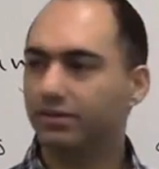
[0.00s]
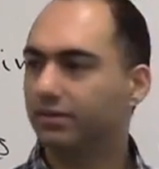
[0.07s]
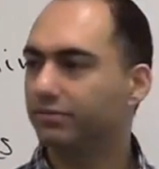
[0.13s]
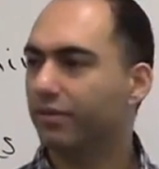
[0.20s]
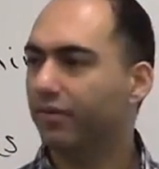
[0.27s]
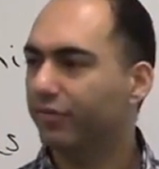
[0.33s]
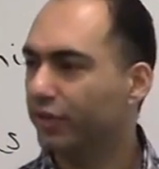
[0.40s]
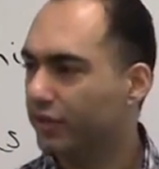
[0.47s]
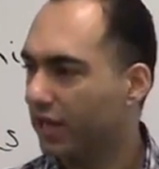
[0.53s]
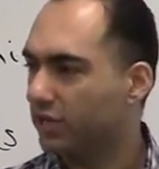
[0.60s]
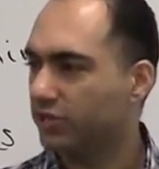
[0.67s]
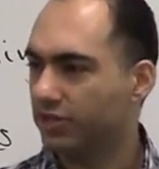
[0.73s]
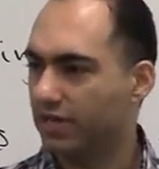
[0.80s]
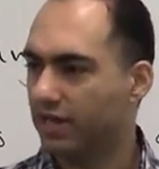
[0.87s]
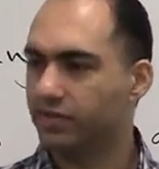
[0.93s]

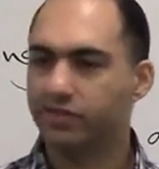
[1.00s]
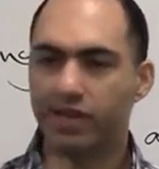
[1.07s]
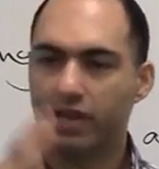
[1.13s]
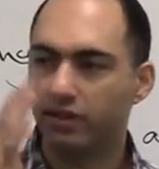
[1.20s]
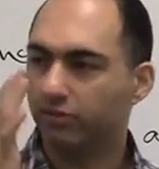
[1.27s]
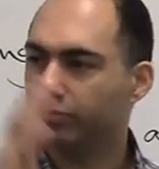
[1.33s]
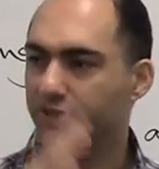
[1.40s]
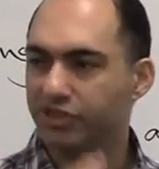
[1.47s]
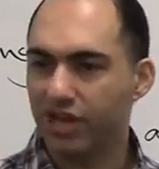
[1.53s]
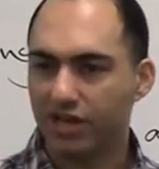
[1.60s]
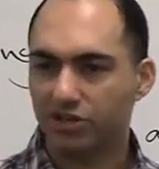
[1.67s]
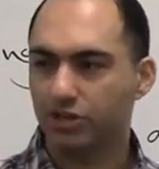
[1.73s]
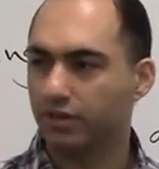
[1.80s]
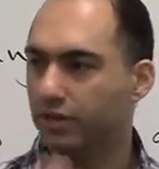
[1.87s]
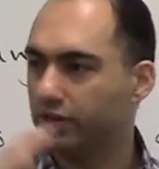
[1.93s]
refutation that is saying
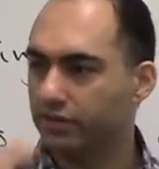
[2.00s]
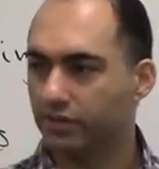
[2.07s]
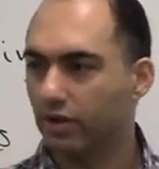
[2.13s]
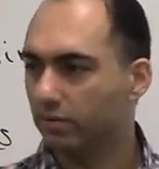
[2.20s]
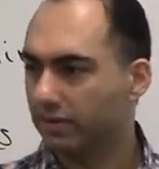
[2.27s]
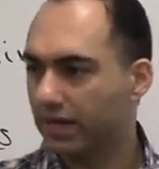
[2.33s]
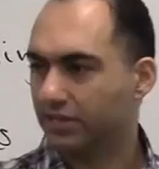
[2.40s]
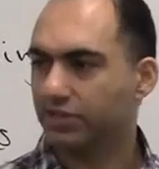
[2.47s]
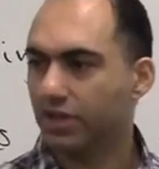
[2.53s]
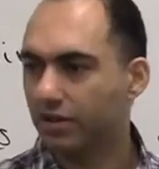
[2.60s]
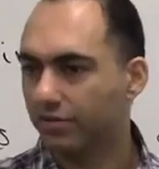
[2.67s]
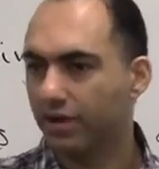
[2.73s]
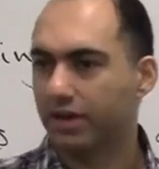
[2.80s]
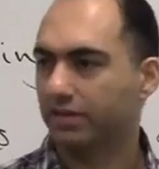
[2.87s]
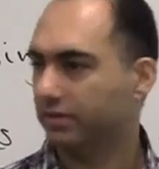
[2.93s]
rejection, that is no, that's not
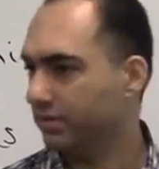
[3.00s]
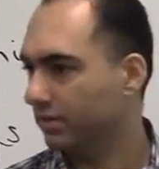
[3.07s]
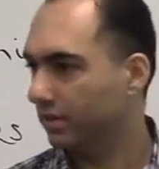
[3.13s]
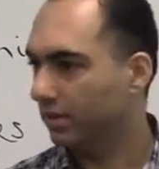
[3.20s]
right.